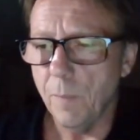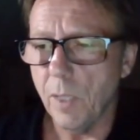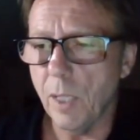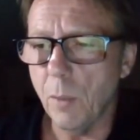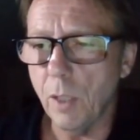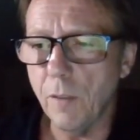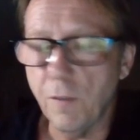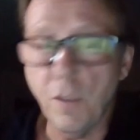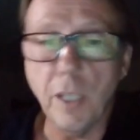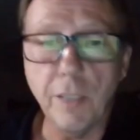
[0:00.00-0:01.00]
I would have
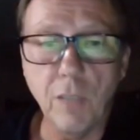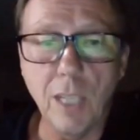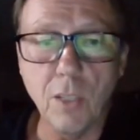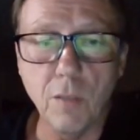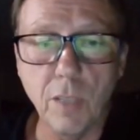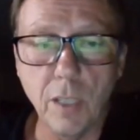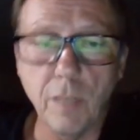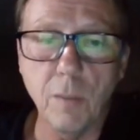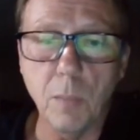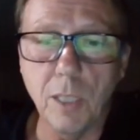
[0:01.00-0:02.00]
5 days of it,
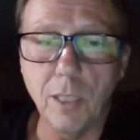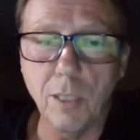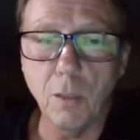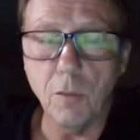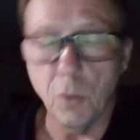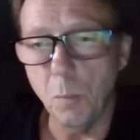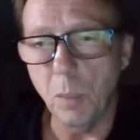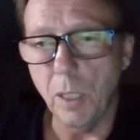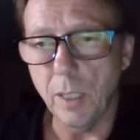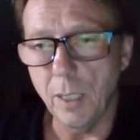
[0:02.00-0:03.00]
have the weekend off, go
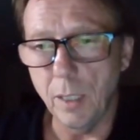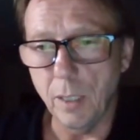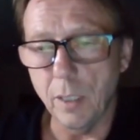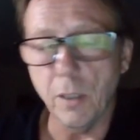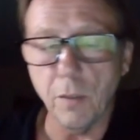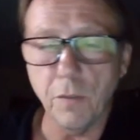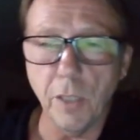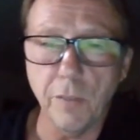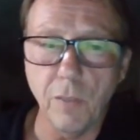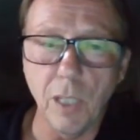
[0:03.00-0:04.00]
back in another
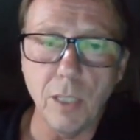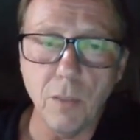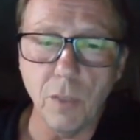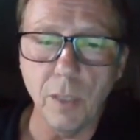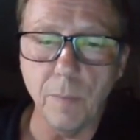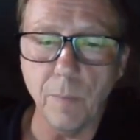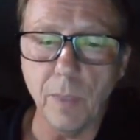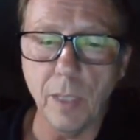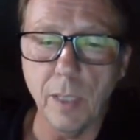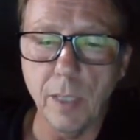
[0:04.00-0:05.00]
5 days for it.
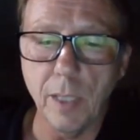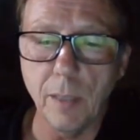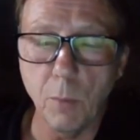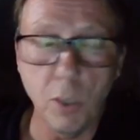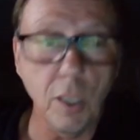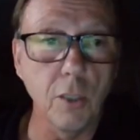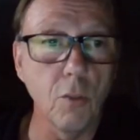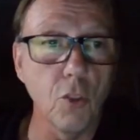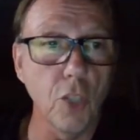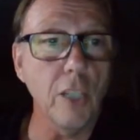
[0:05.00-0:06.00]
And we started
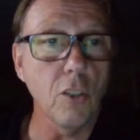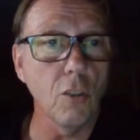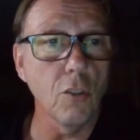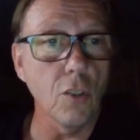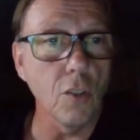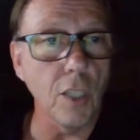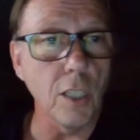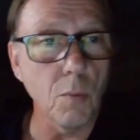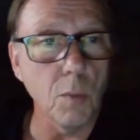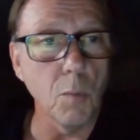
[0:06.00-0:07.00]
doing jigsaws and
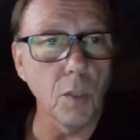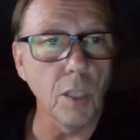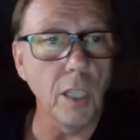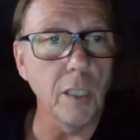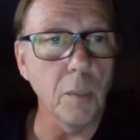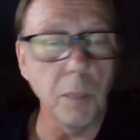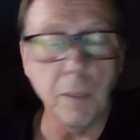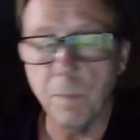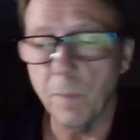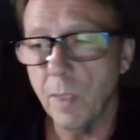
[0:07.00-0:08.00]
things when we were there.
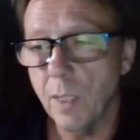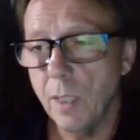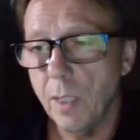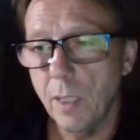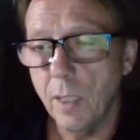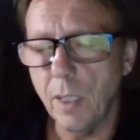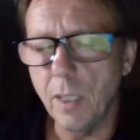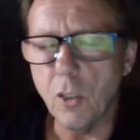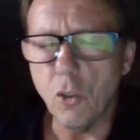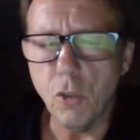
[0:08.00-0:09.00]
But
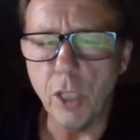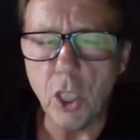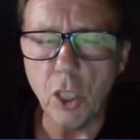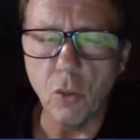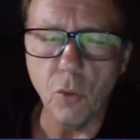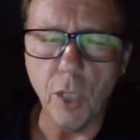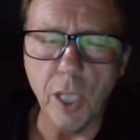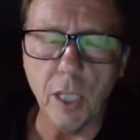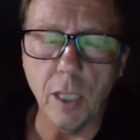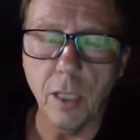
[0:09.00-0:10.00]
the attrition
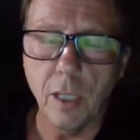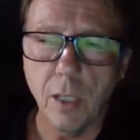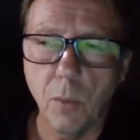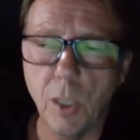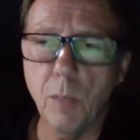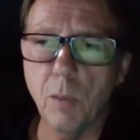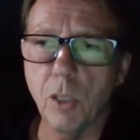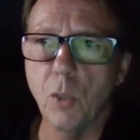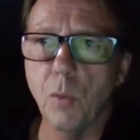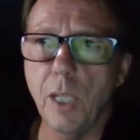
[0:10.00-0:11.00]
rate when you were
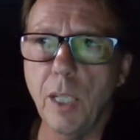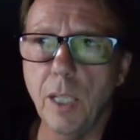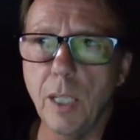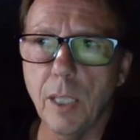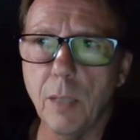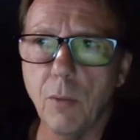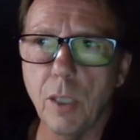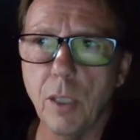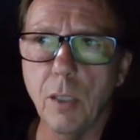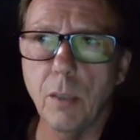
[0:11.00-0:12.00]
going in there, you
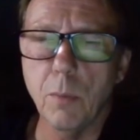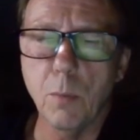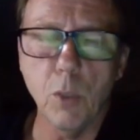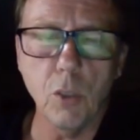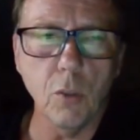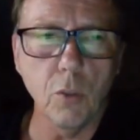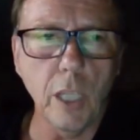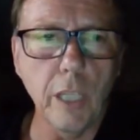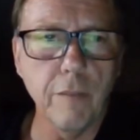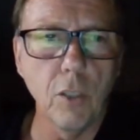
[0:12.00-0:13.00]
think, oh, well, where's all
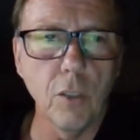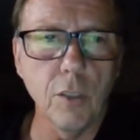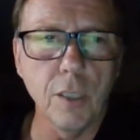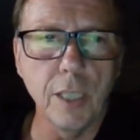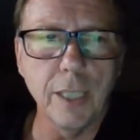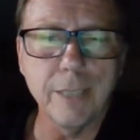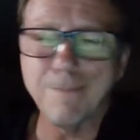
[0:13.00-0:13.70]
Dave gone today?